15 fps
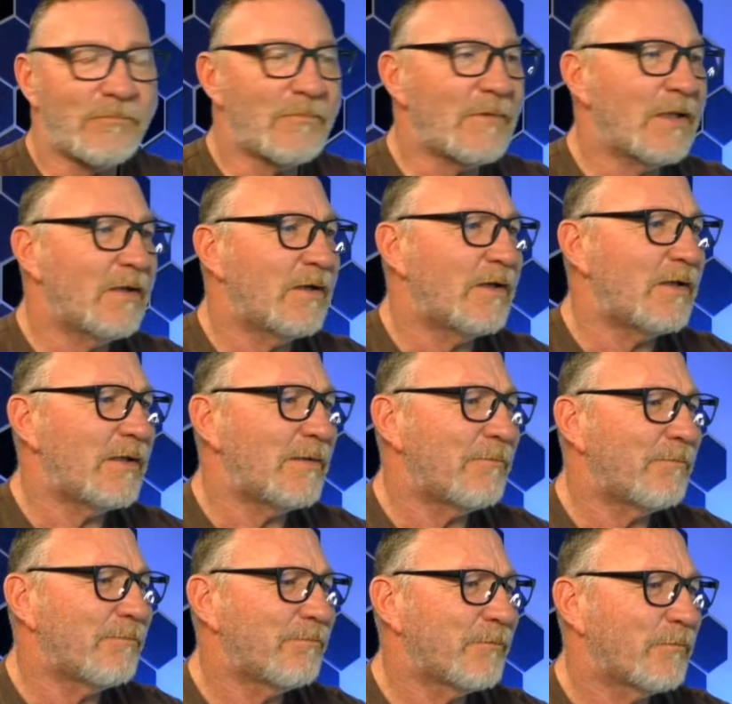
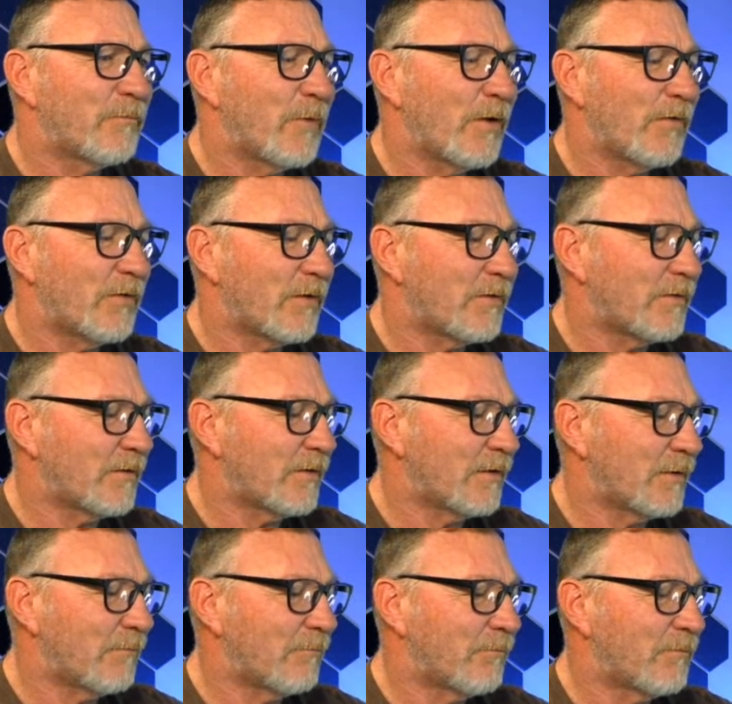
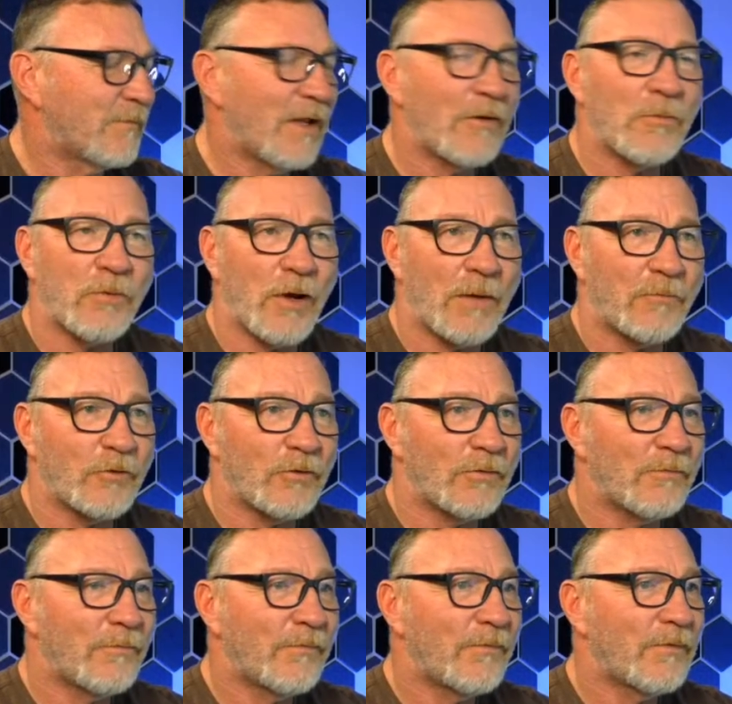teleprompter.
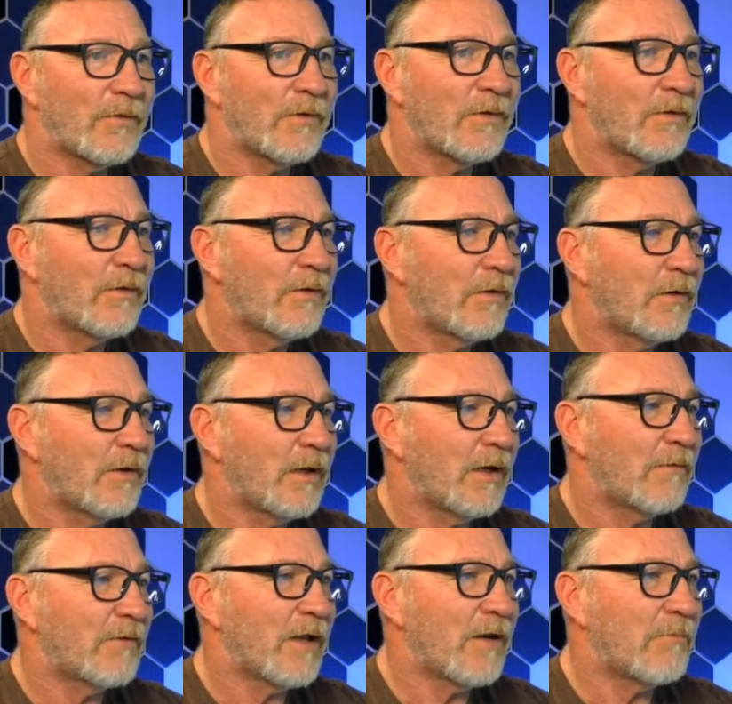And
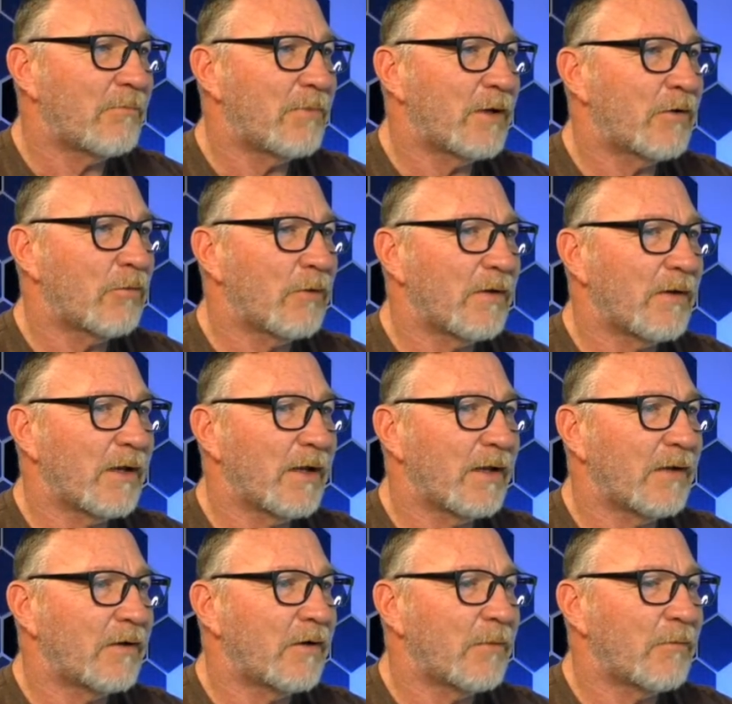I've got a bigger one that I
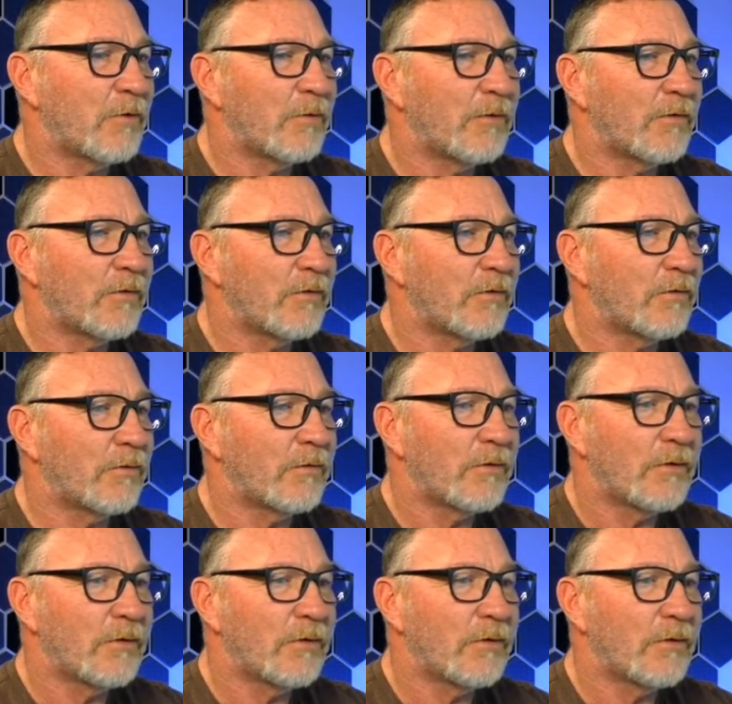ended up doing too.